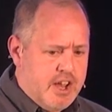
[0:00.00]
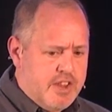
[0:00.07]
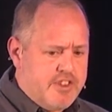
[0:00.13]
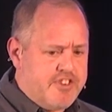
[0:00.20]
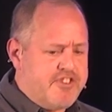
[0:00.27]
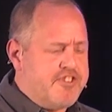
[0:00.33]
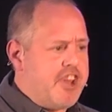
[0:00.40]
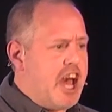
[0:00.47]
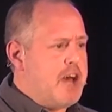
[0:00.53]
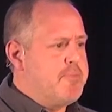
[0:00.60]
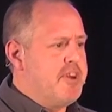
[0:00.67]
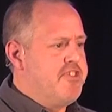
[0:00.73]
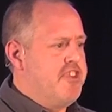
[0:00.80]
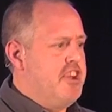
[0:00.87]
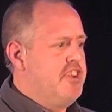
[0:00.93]
the
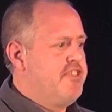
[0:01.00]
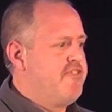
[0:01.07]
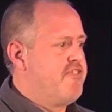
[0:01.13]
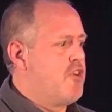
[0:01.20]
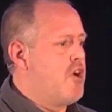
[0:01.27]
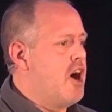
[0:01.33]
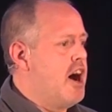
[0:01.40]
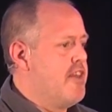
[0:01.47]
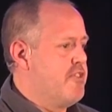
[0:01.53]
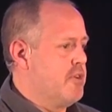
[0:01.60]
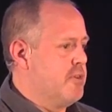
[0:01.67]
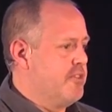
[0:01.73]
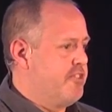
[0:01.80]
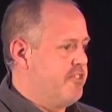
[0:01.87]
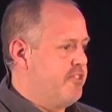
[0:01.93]
Sabbath is for
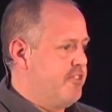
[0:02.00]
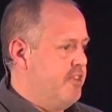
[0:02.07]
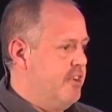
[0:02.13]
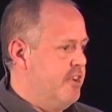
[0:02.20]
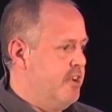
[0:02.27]
others.